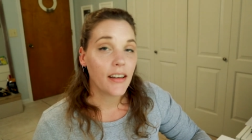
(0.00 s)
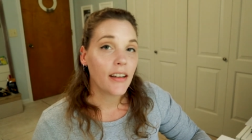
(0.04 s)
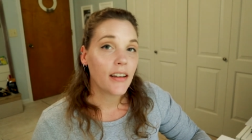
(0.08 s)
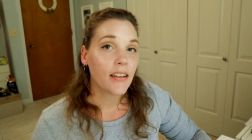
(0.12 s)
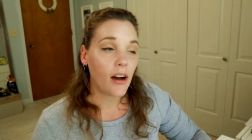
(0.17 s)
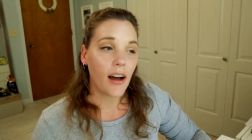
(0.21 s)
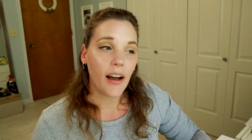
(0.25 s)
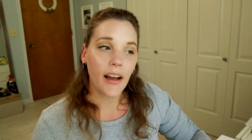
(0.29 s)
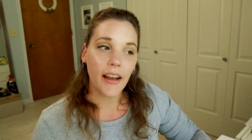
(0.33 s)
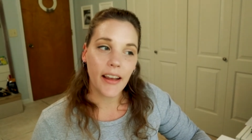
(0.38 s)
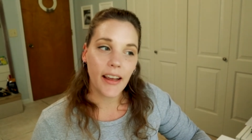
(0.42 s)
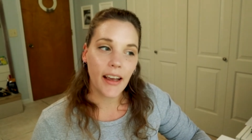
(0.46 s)

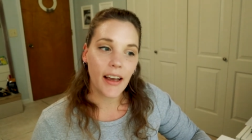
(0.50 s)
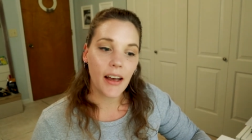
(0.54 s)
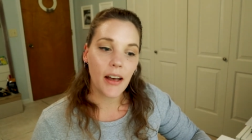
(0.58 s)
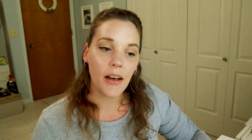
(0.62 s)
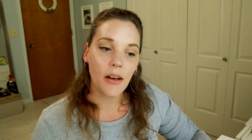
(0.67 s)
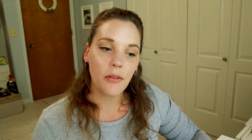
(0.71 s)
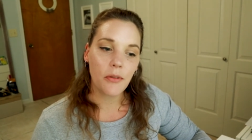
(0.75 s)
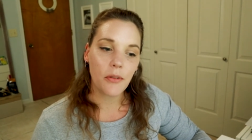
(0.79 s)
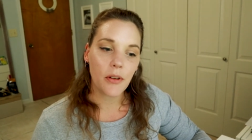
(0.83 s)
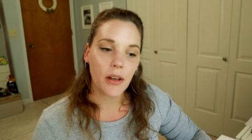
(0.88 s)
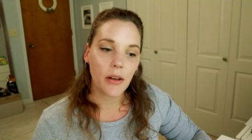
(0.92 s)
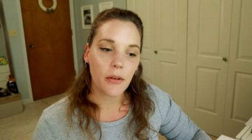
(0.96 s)
I
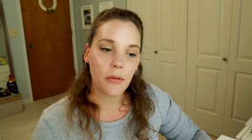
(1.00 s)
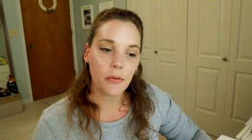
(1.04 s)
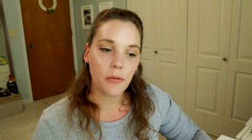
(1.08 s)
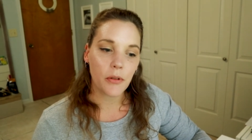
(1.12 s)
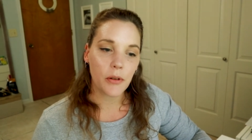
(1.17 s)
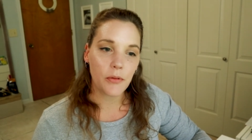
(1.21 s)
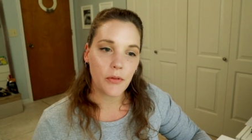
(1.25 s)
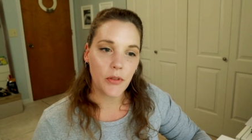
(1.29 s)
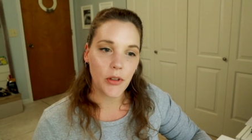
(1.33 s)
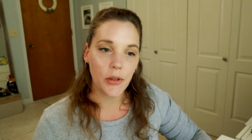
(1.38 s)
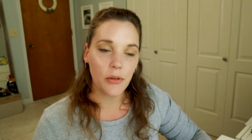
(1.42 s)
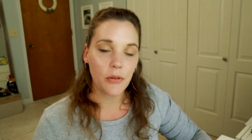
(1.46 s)
have
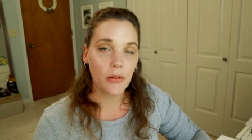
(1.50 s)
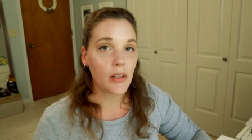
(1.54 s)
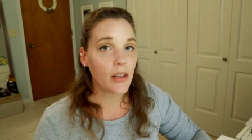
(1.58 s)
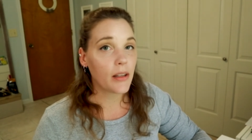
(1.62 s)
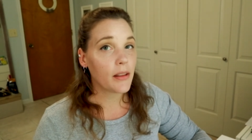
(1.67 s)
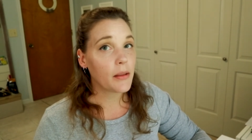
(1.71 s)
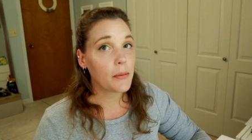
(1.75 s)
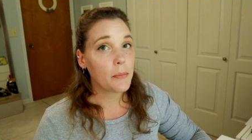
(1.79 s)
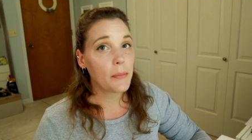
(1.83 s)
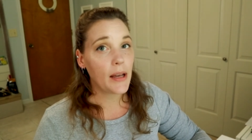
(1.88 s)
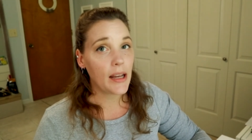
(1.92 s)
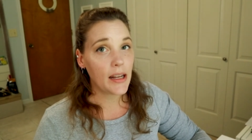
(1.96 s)
reviewed
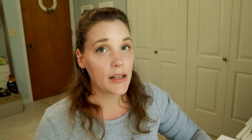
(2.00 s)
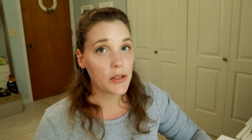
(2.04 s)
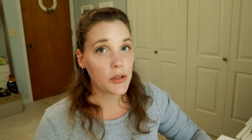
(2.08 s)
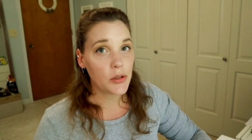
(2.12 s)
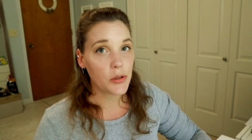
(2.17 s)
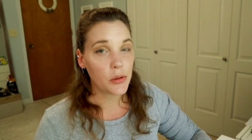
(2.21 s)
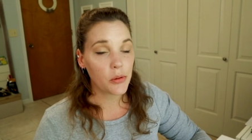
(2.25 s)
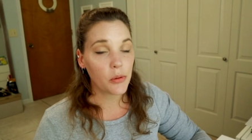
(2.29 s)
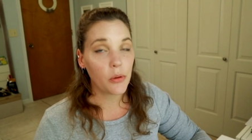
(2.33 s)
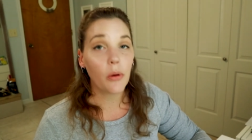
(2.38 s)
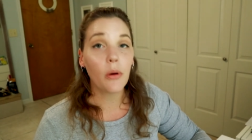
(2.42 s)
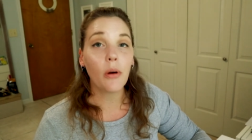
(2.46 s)
the pen
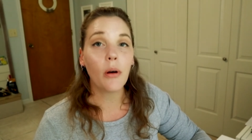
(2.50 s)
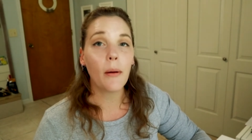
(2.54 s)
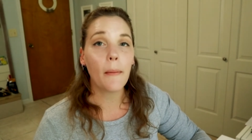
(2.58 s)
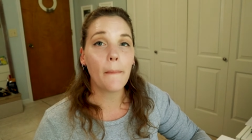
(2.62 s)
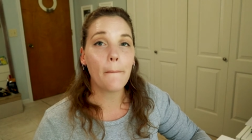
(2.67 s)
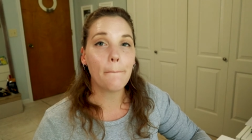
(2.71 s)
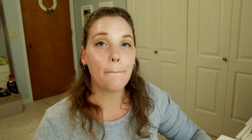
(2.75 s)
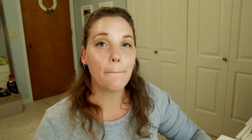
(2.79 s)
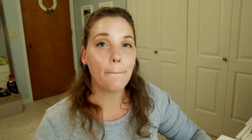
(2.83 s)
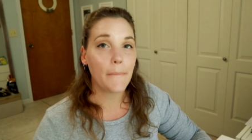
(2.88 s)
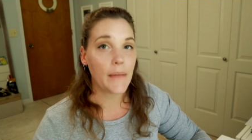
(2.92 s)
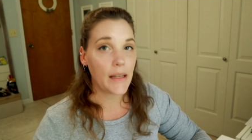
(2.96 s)
tool
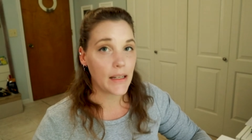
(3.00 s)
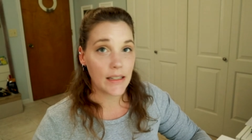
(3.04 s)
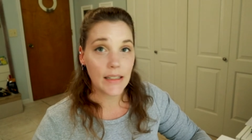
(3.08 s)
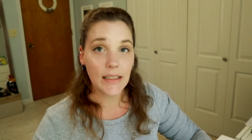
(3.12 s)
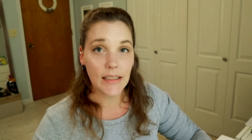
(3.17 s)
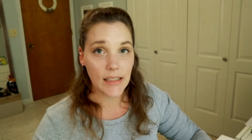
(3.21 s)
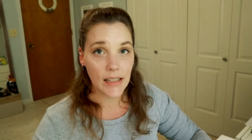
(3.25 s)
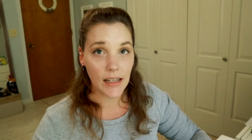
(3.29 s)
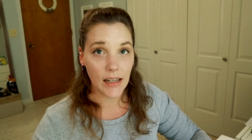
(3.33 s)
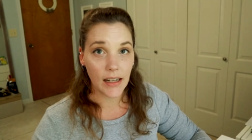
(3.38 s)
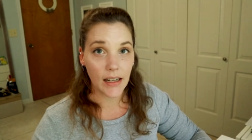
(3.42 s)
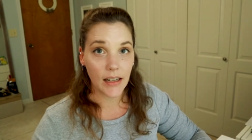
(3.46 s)
many
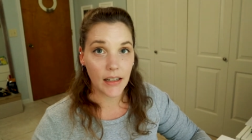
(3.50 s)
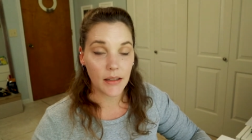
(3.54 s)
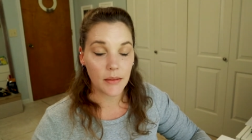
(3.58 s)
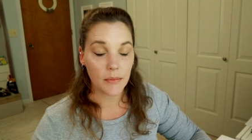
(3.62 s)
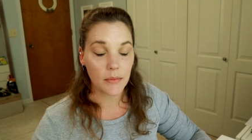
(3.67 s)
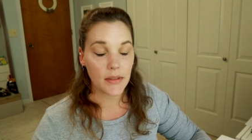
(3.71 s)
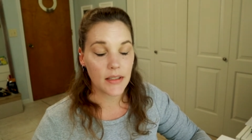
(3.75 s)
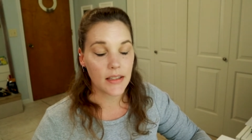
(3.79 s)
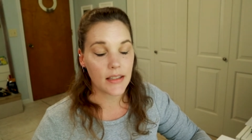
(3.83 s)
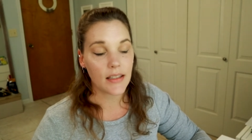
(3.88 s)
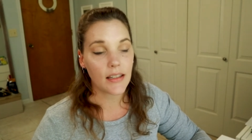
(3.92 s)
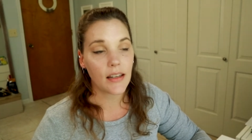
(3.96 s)

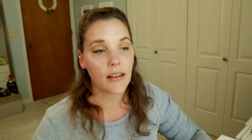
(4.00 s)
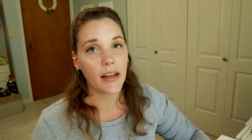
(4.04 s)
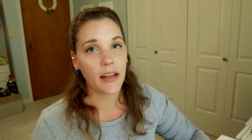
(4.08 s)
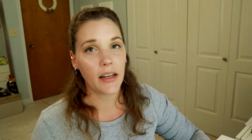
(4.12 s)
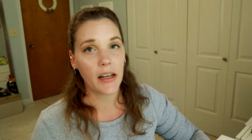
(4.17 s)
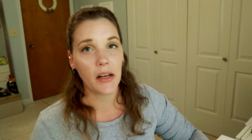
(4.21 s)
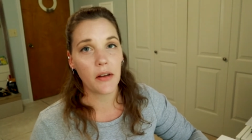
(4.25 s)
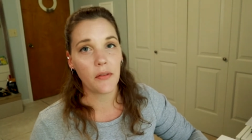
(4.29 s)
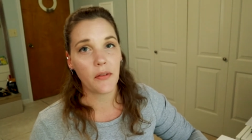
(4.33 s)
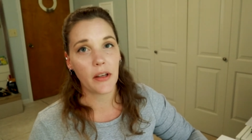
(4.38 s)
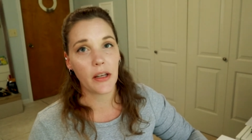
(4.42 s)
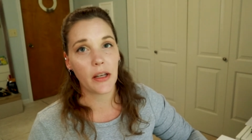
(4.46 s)
times. I
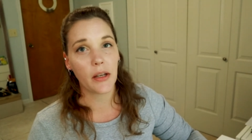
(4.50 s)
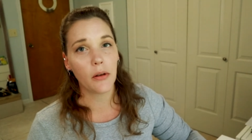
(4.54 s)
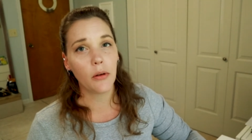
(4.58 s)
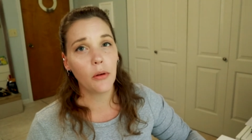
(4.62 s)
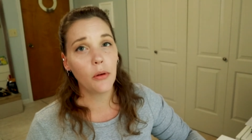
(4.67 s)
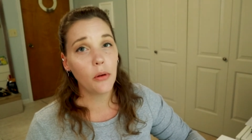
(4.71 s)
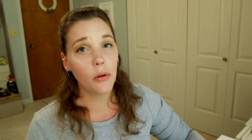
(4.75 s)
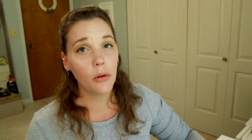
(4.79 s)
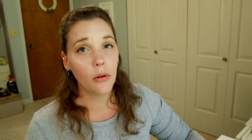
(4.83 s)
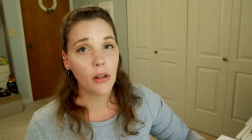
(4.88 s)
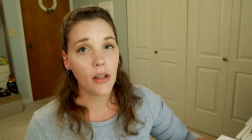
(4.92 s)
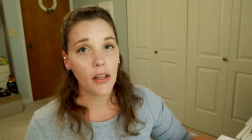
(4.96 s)
have a
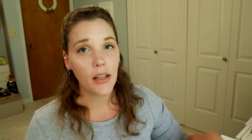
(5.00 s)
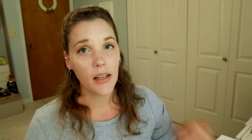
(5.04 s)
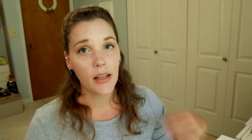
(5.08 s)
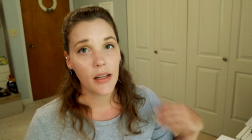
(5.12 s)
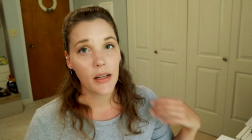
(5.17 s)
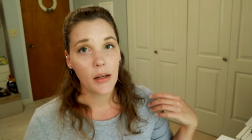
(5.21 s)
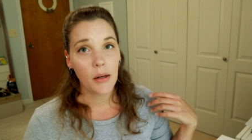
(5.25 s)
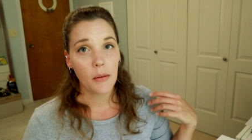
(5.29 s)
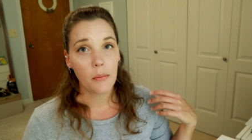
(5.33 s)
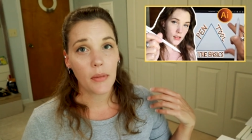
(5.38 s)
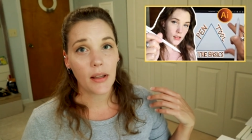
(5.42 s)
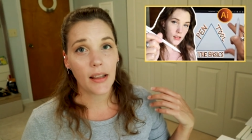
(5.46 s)
whole
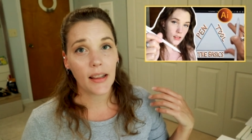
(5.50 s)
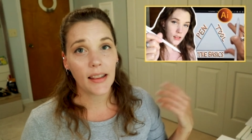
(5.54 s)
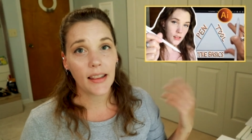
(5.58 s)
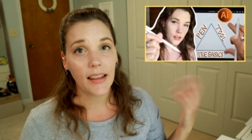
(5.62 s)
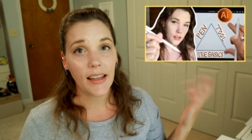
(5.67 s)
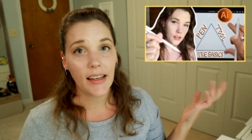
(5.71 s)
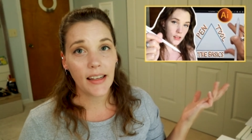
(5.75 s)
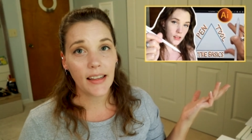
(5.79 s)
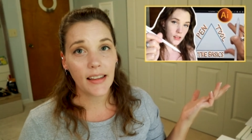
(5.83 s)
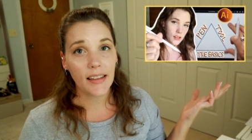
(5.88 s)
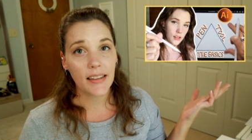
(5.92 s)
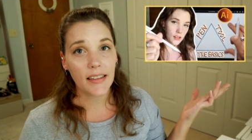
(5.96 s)

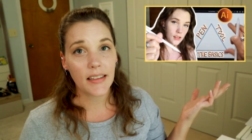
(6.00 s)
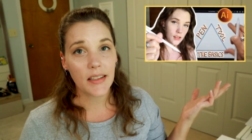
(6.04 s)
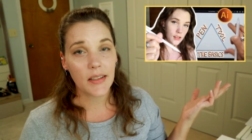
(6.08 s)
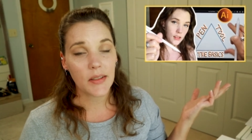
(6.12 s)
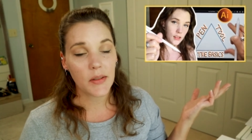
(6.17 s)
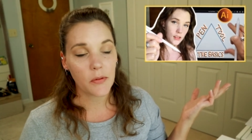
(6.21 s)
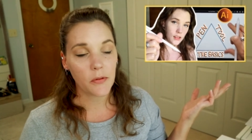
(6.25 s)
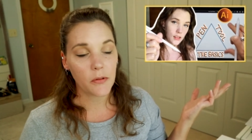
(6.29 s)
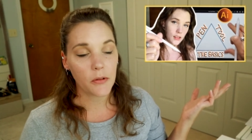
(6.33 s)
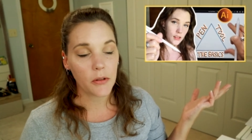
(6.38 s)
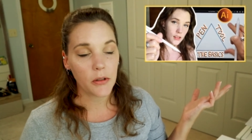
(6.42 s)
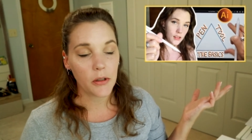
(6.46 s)
playlist
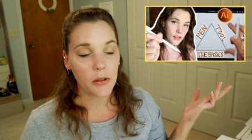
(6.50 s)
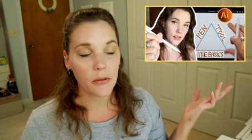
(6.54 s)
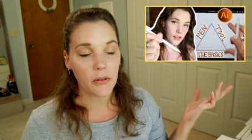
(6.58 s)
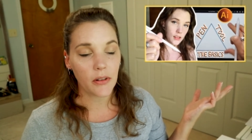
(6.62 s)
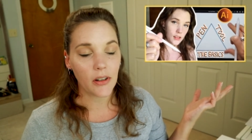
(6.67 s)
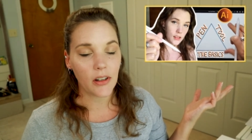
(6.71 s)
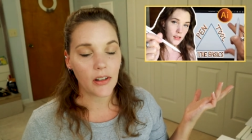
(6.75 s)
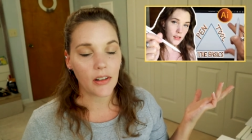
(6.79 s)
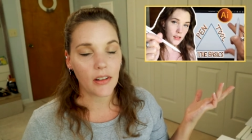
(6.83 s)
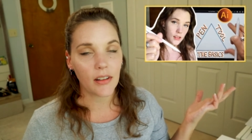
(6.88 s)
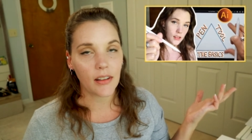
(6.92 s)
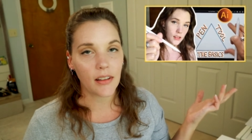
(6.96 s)
for you
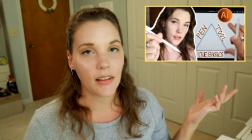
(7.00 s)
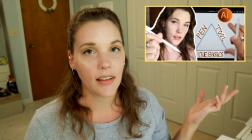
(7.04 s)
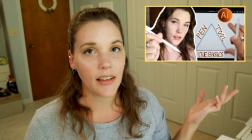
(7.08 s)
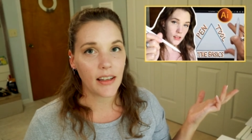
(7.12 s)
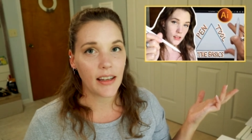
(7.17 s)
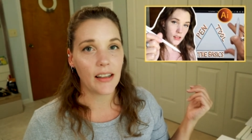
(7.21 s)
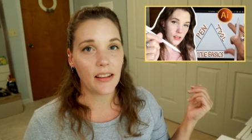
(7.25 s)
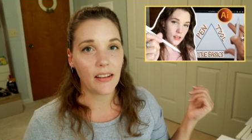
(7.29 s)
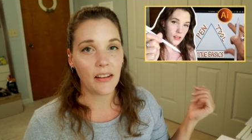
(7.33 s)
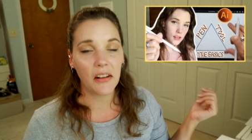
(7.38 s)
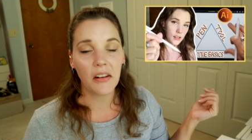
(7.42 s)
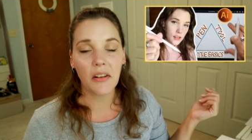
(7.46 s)
all.
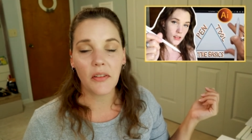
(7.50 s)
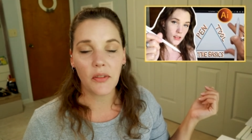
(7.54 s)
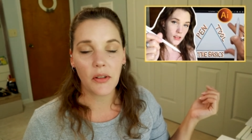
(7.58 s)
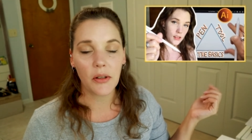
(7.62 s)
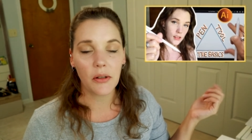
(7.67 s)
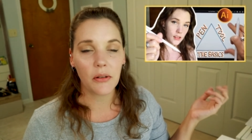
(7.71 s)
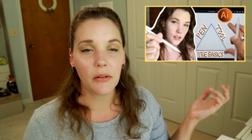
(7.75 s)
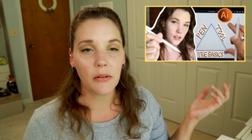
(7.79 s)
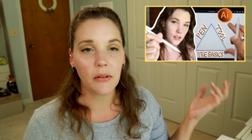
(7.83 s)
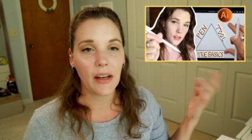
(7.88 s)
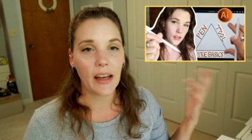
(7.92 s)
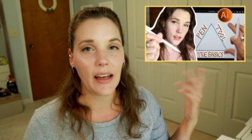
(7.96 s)
A lot of
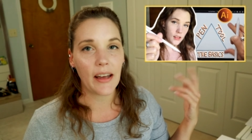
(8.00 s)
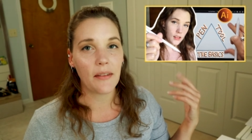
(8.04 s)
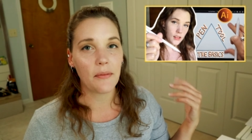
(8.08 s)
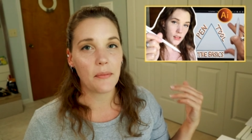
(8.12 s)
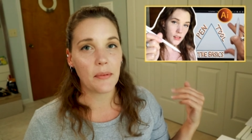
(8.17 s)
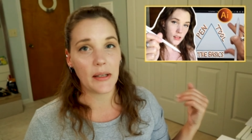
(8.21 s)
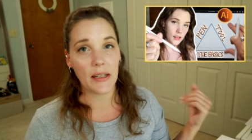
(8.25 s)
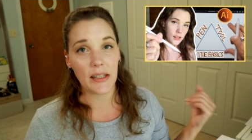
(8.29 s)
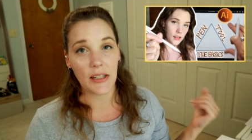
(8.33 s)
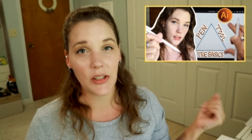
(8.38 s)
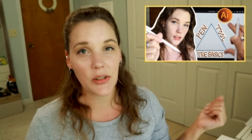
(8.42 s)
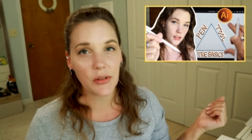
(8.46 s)
you have
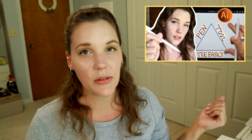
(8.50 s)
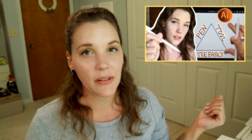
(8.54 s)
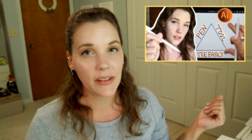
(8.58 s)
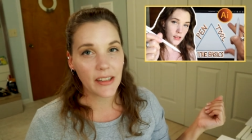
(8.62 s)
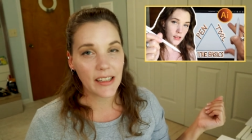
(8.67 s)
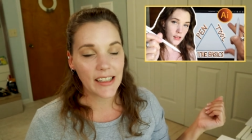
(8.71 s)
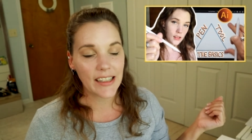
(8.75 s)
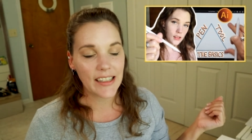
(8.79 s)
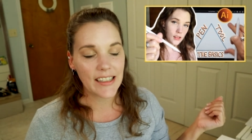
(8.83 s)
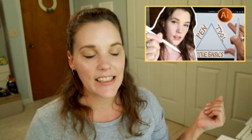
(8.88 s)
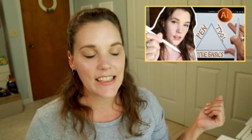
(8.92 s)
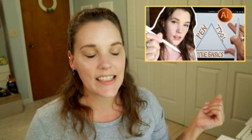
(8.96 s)
been
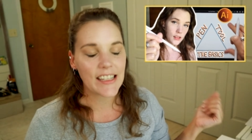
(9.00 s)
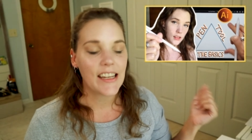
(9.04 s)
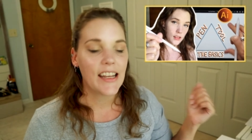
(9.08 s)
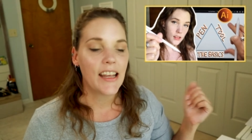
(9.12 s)
enjoying it.